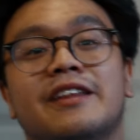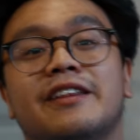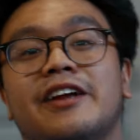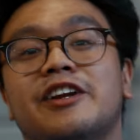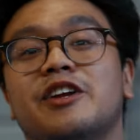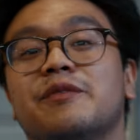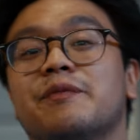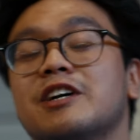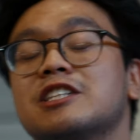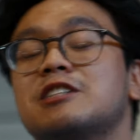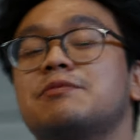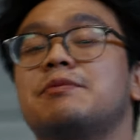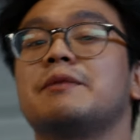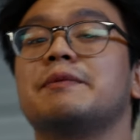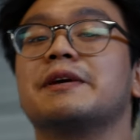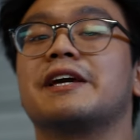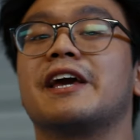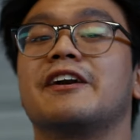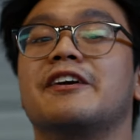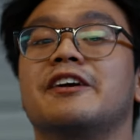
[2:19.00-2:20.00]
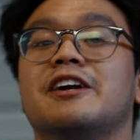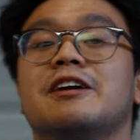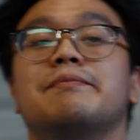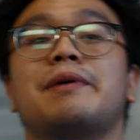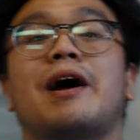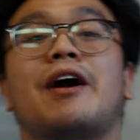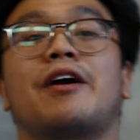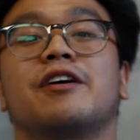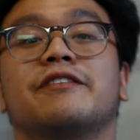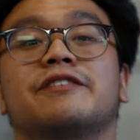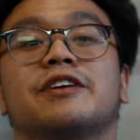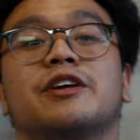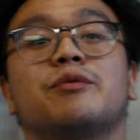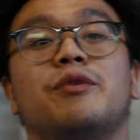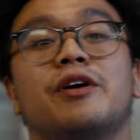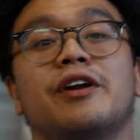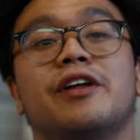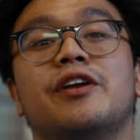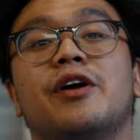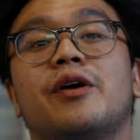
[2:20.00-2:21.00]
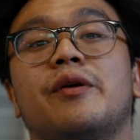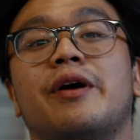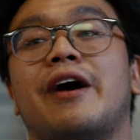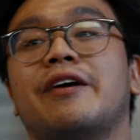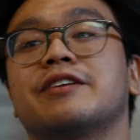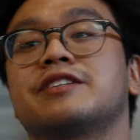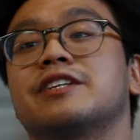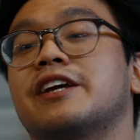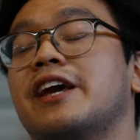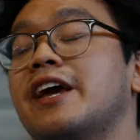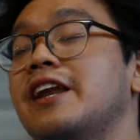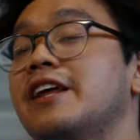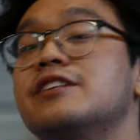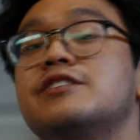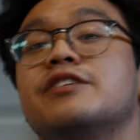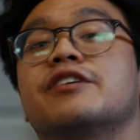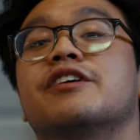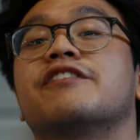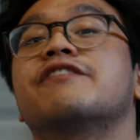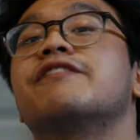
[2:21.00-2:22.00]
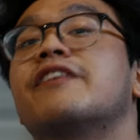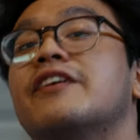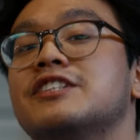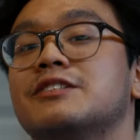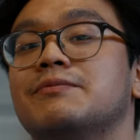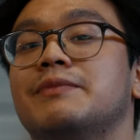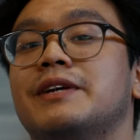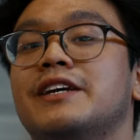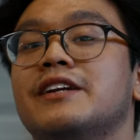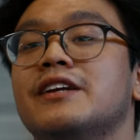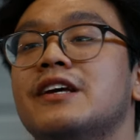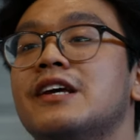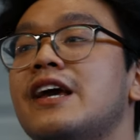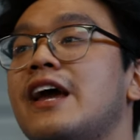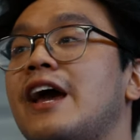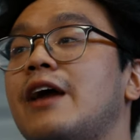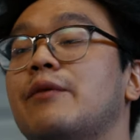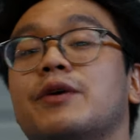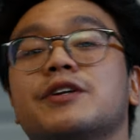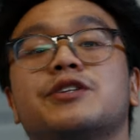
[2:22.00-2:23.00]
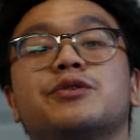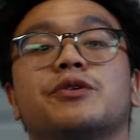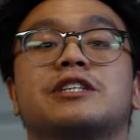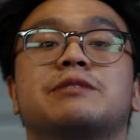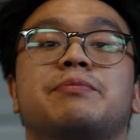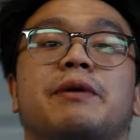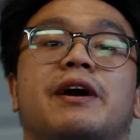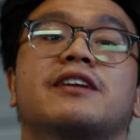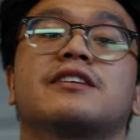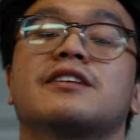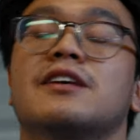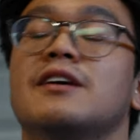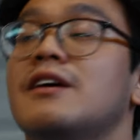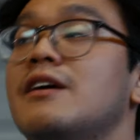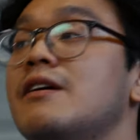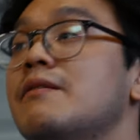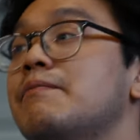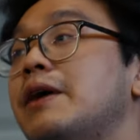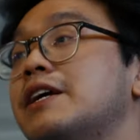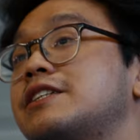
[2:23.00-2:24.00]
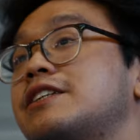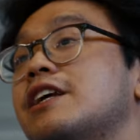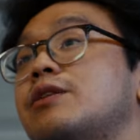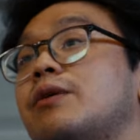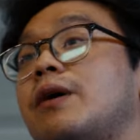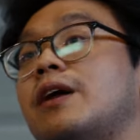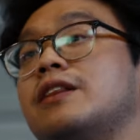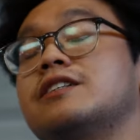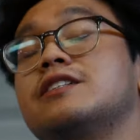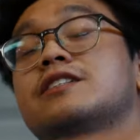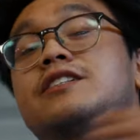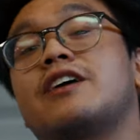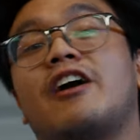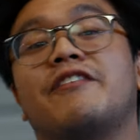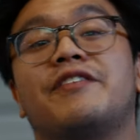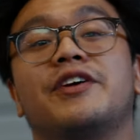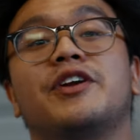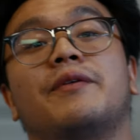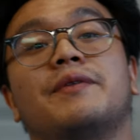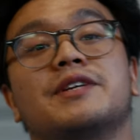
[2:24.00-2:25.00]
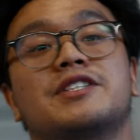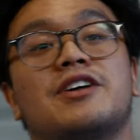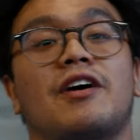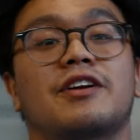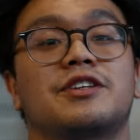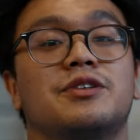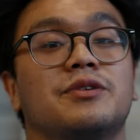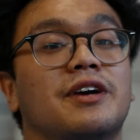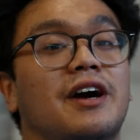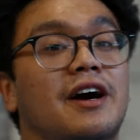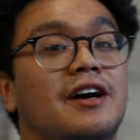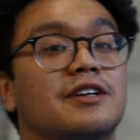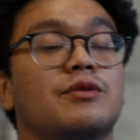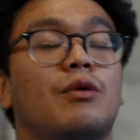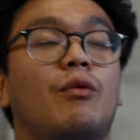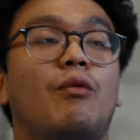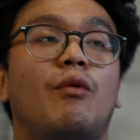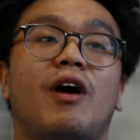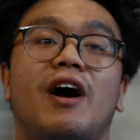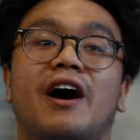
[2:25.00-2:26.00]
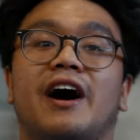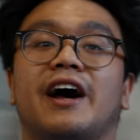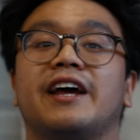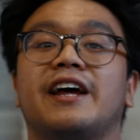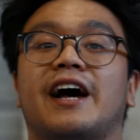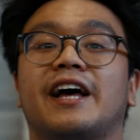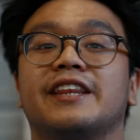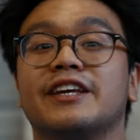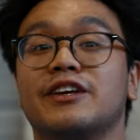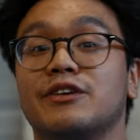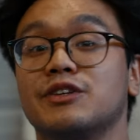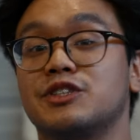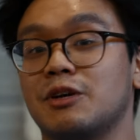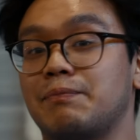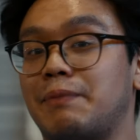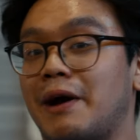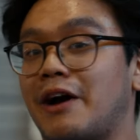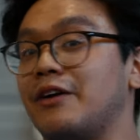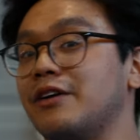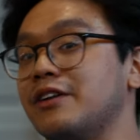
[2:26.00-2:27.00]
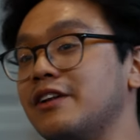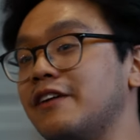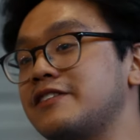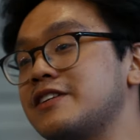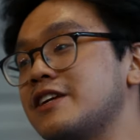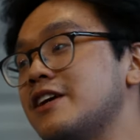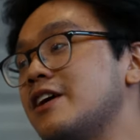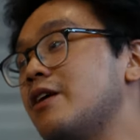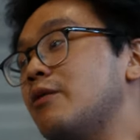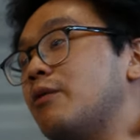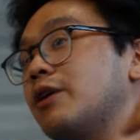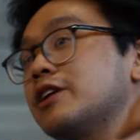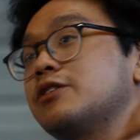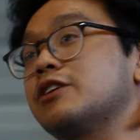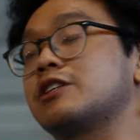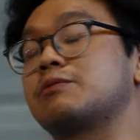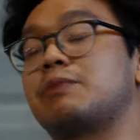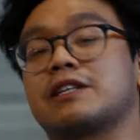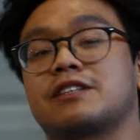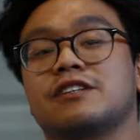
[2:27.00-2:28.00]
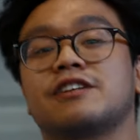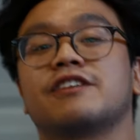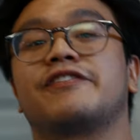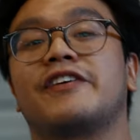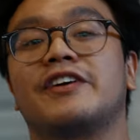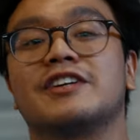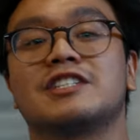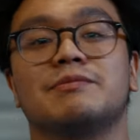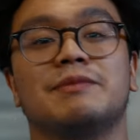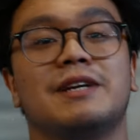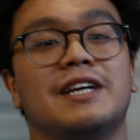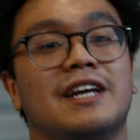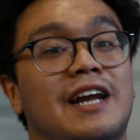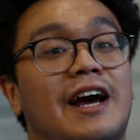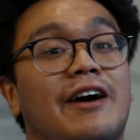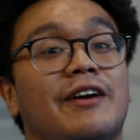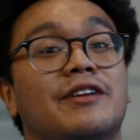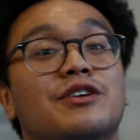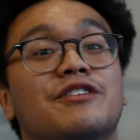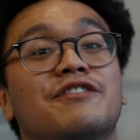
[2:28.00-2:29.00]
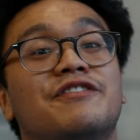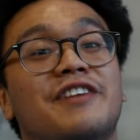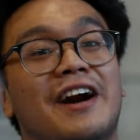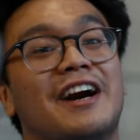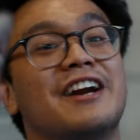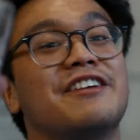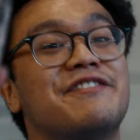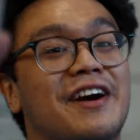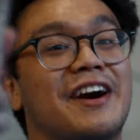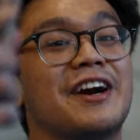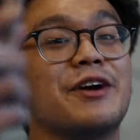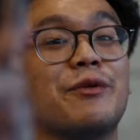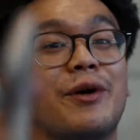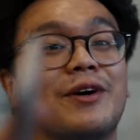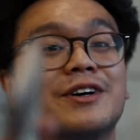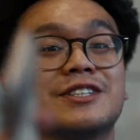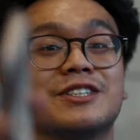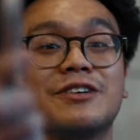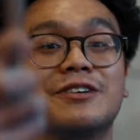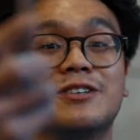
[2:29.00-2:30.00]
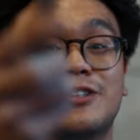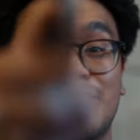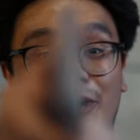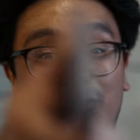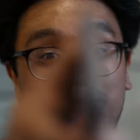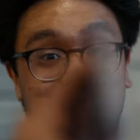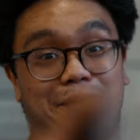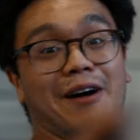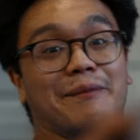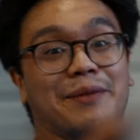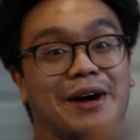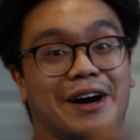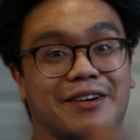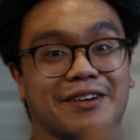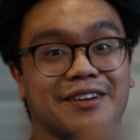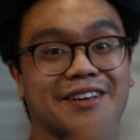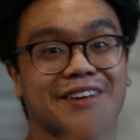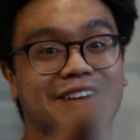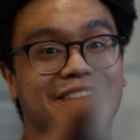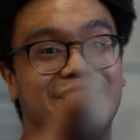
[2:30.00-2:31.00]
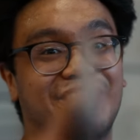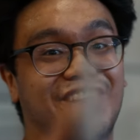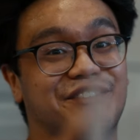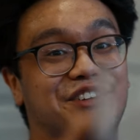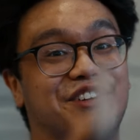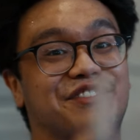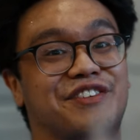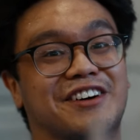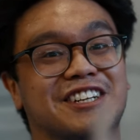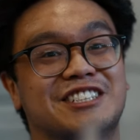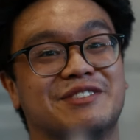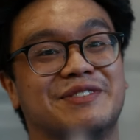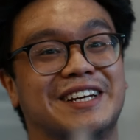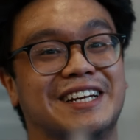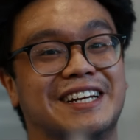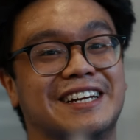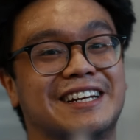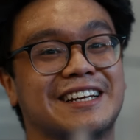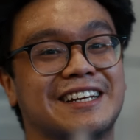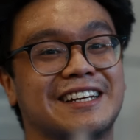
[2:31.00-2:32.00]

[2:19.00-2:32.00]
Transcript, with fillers: then you must be beginner in powerlifting and want to know how to get into your first meet and what to expect. Basically throughout this entire video, I'm going to talk to you guys why I think you should powerlift, what to expect in your first meet, and how to do very, very well so you don't bomb out of your first meet.